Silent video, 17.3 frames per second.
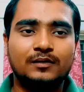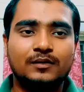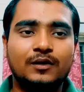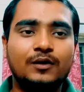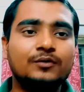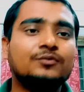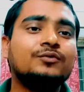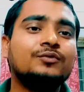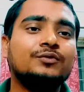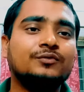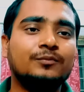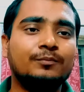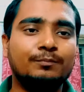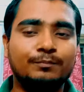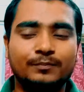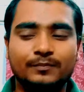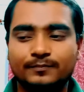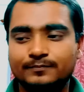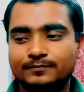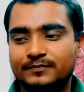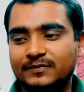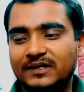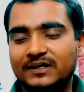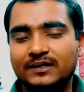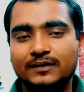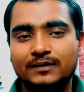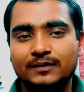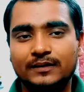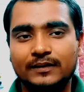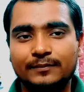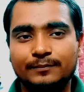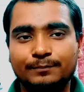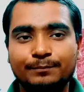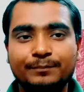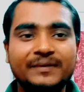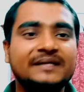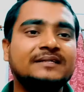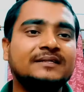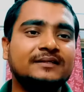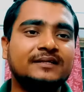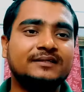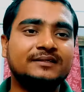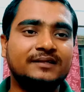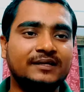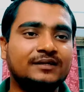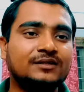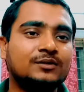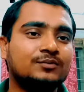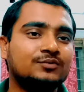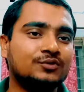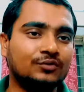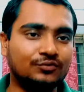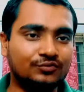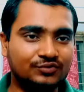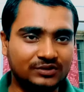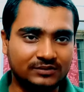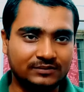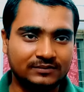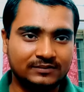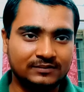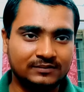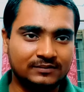could you measure the strength of solution.